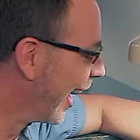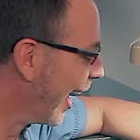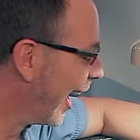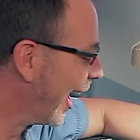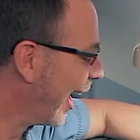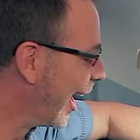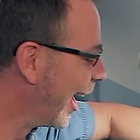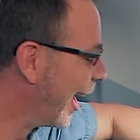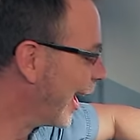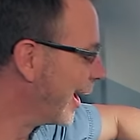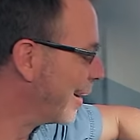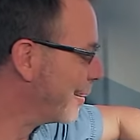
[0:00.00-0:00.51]

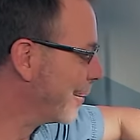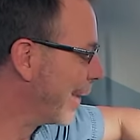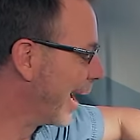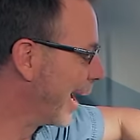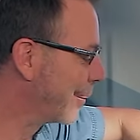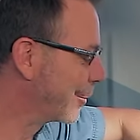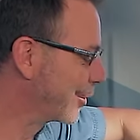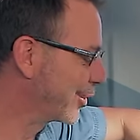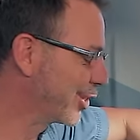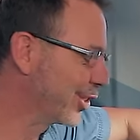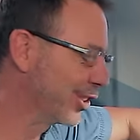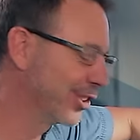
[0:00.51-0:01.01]
Um,
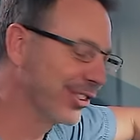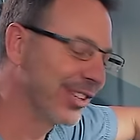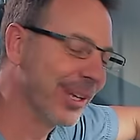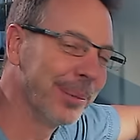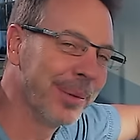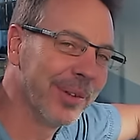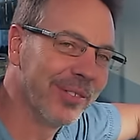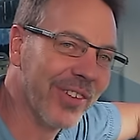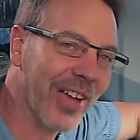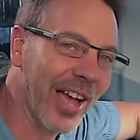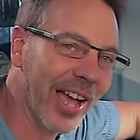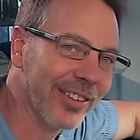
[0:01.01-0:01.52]
I'm sure some
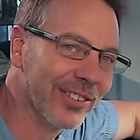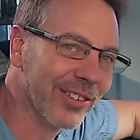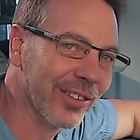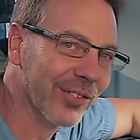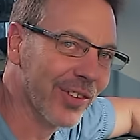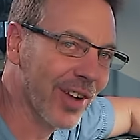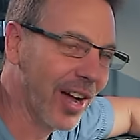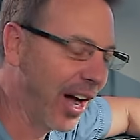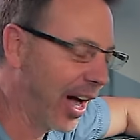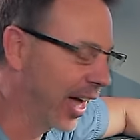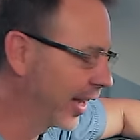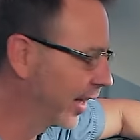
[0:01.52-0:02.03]
of you guys
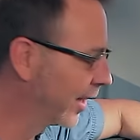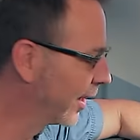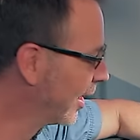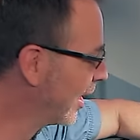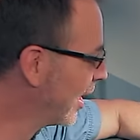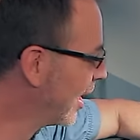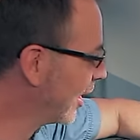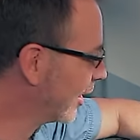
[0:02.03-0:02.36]
have caught it.